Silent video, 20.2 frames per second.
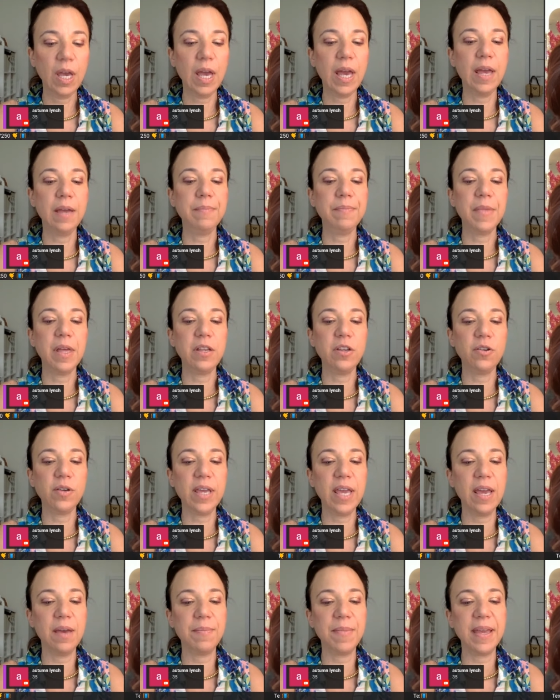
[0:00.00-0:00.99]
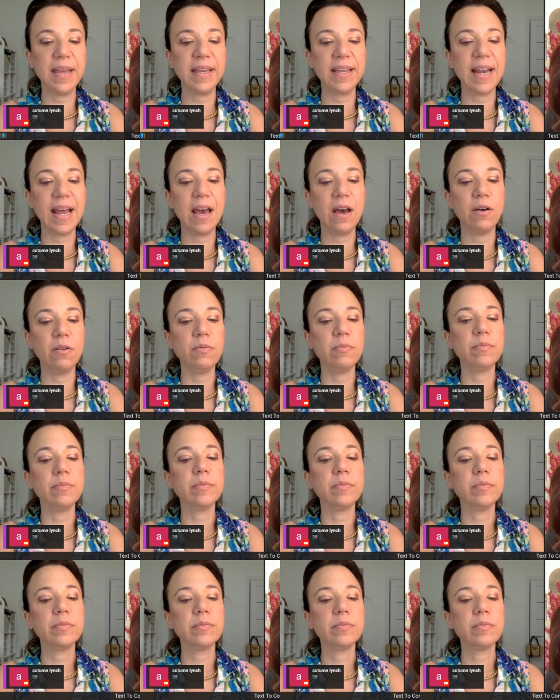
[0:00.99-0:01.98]
don't want to drop. You can't Jane's, move it out.
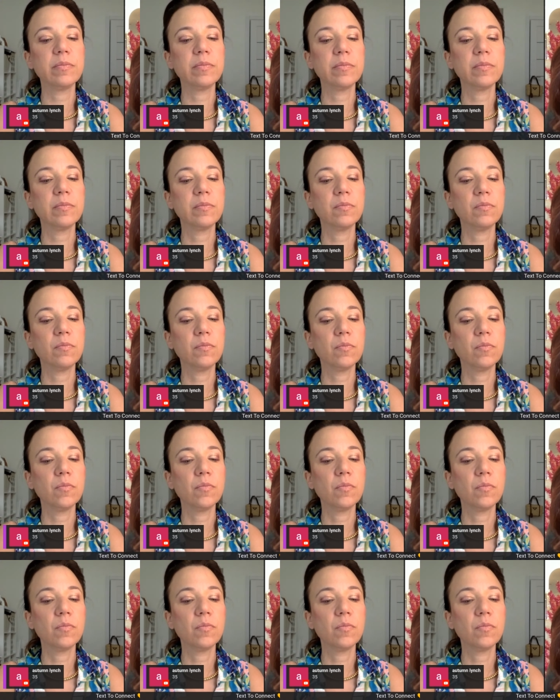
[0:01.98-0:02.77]
Jane's